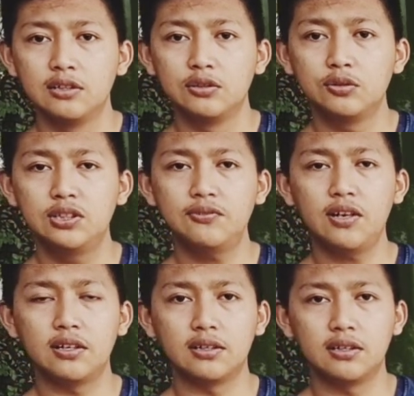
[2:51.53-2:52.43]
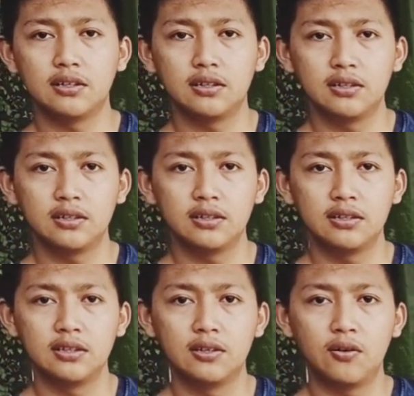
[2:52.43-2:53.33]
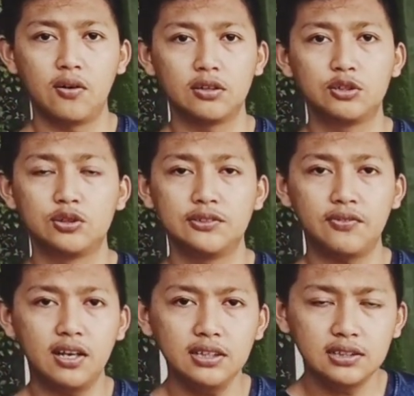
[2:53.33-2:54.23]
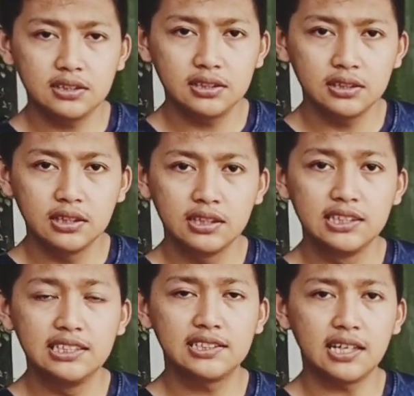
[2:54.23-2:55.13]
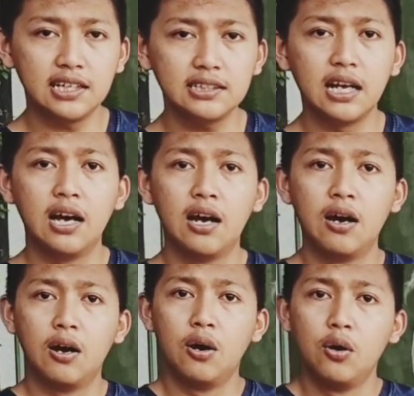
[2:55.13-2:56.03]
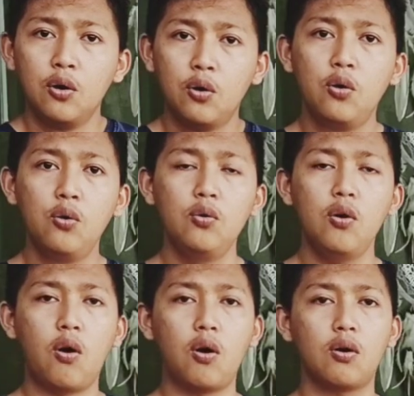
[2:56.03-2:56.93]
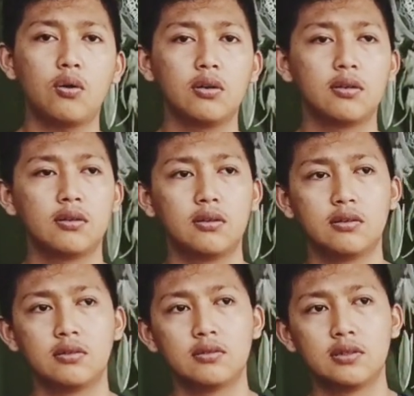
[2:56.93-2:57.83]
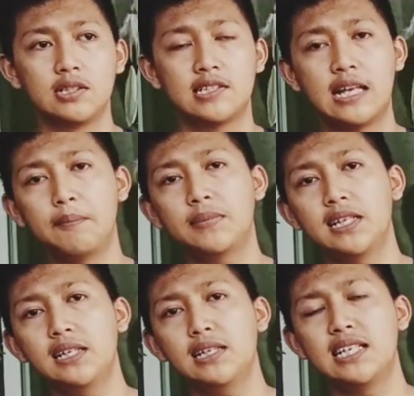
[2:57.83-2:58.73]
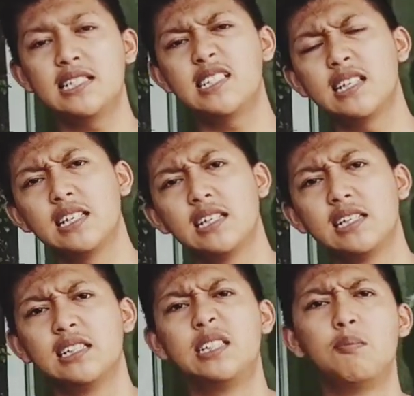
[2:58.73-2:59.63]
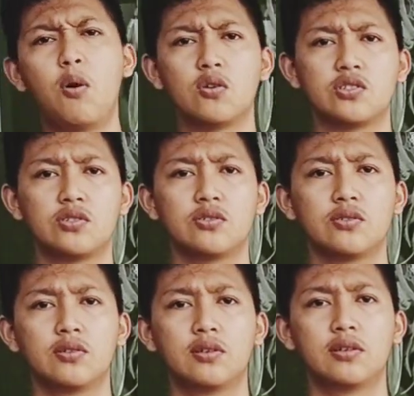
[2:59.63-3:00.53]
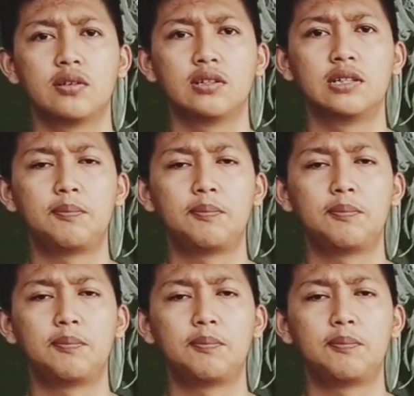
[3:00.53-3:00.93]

to define, or to decide who or something is the most, the